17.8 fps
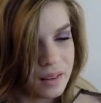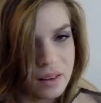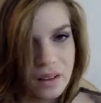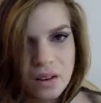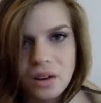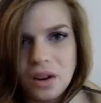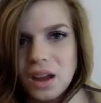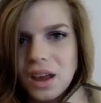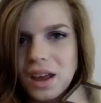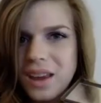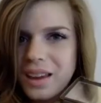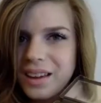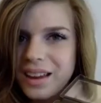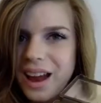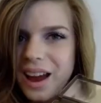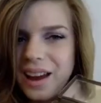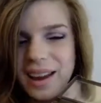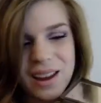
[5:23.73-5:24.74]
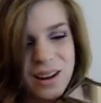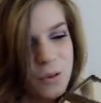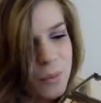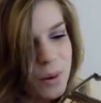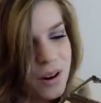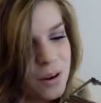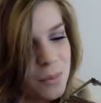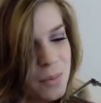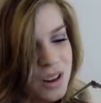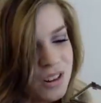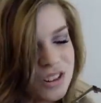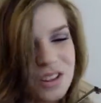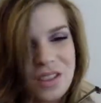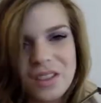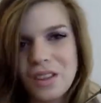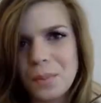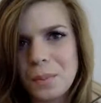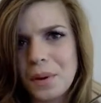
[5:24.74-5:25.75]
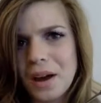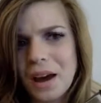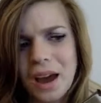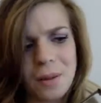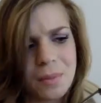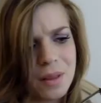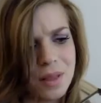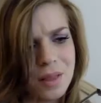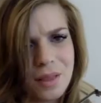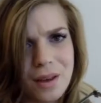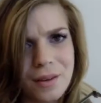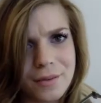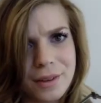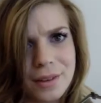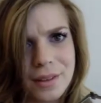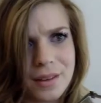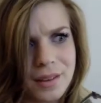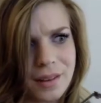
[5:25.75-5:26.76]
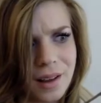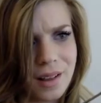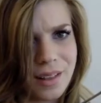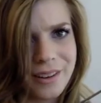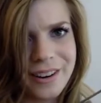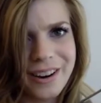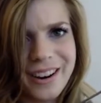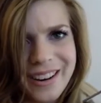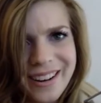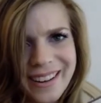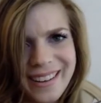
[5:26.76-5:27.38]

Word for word: So yeah, kind of weird to mention this, but I've been loving this color.